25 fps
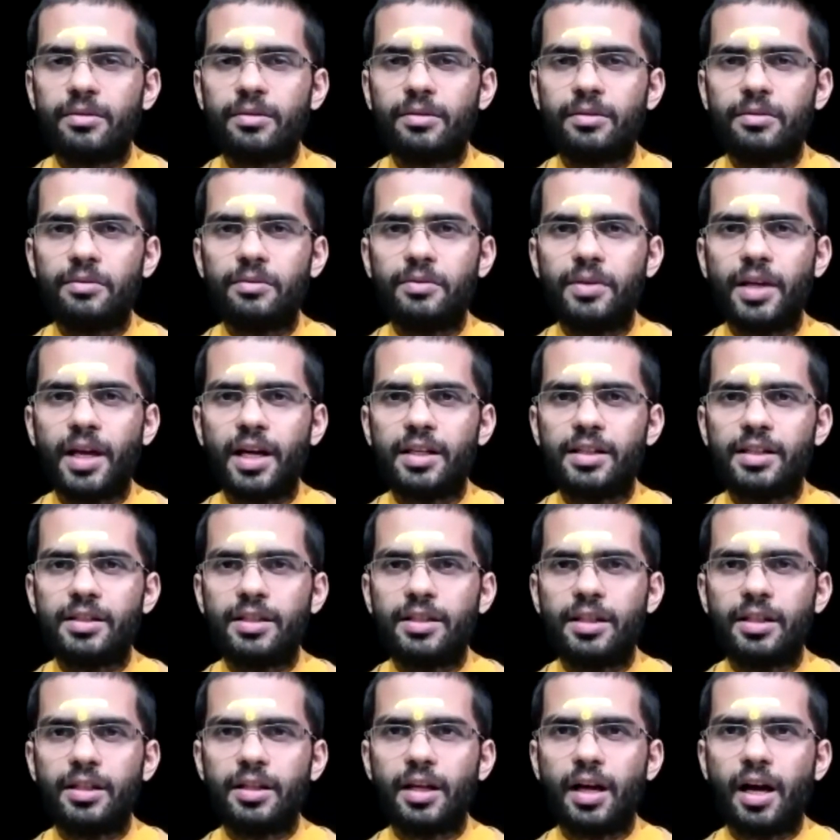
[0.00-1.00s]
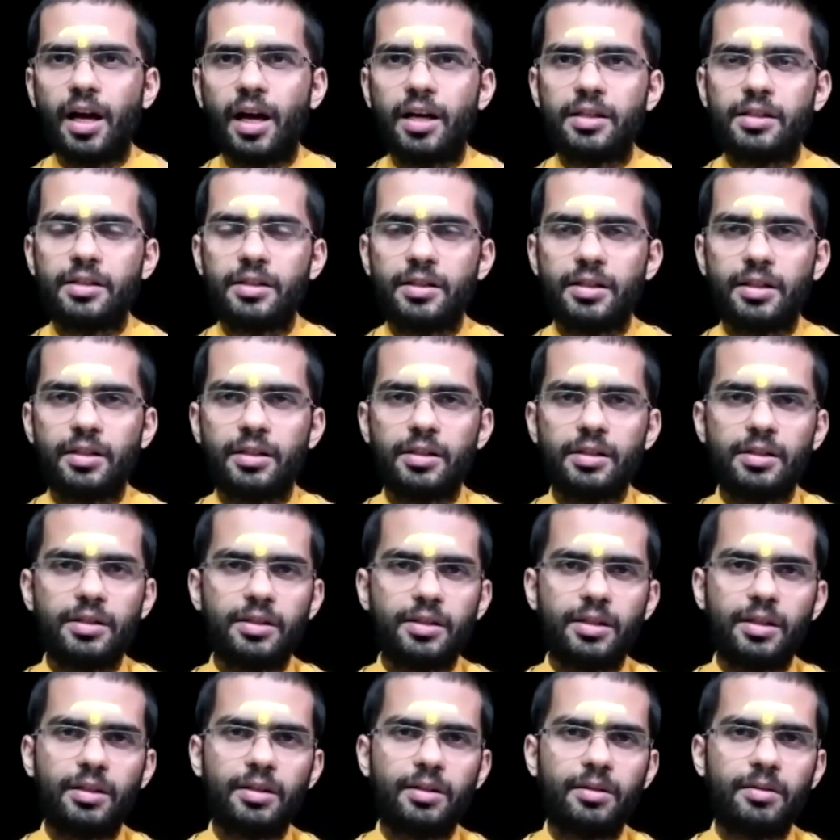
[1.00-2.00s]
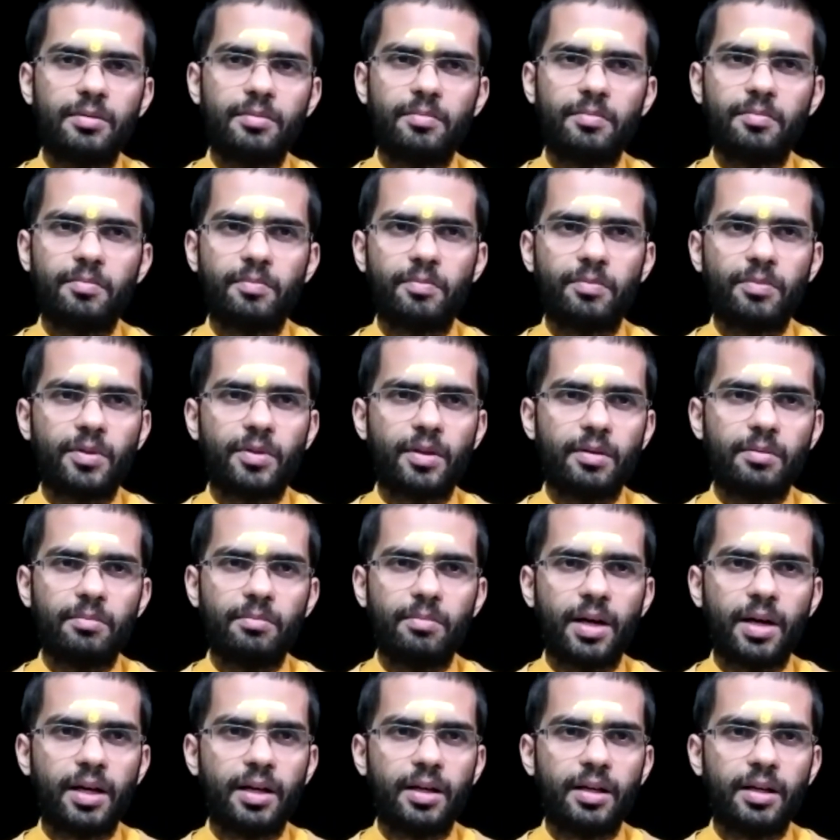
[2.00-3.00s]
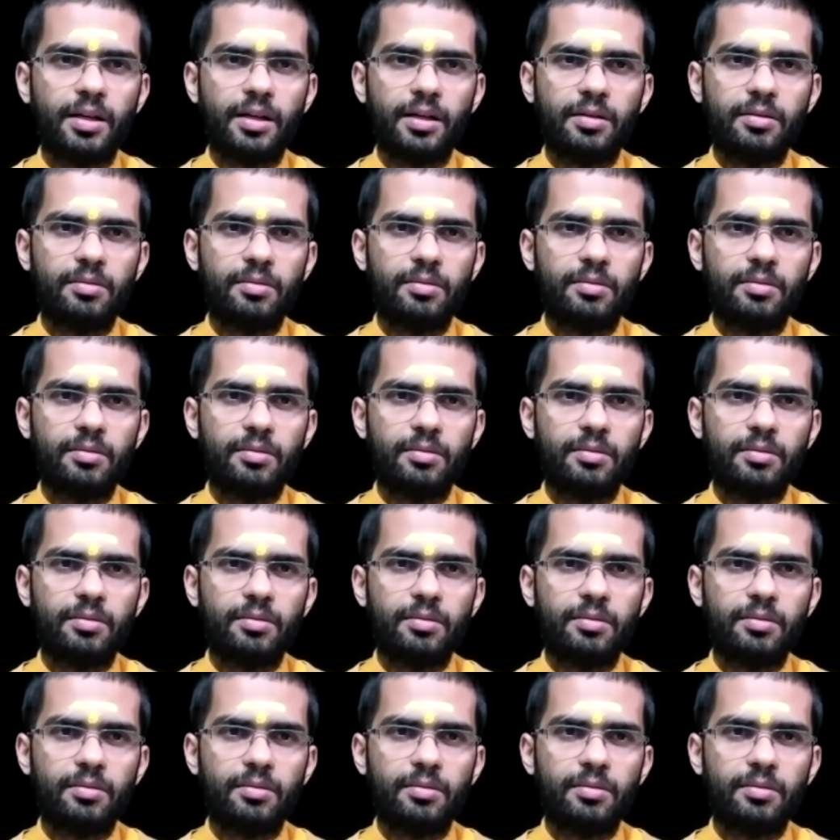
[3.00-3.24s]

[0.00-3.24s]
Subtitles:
We had seen the answers by